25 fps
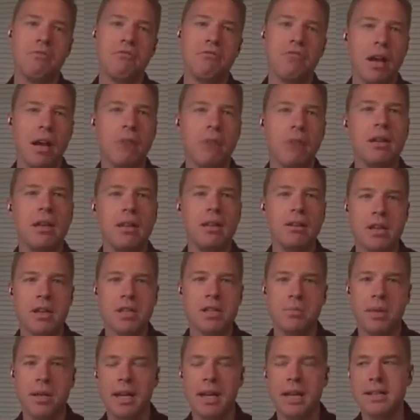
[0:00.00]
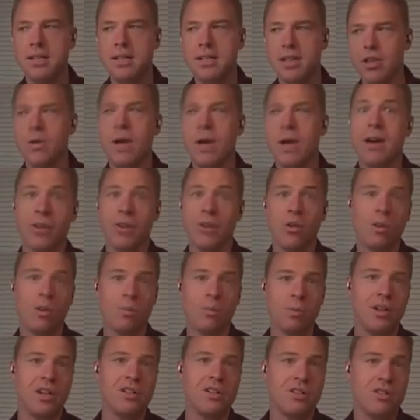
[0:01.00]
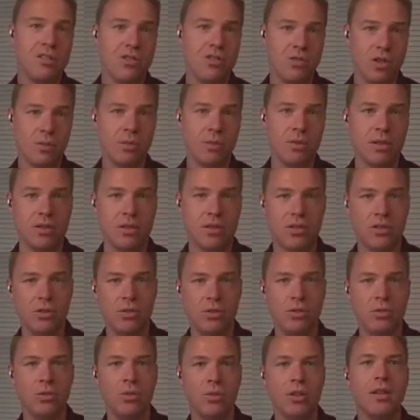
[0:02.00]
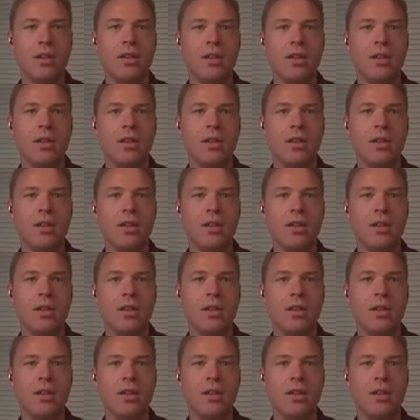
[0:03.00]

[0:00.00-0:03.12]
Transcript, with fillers: for equity investment until you have a corporation suitable to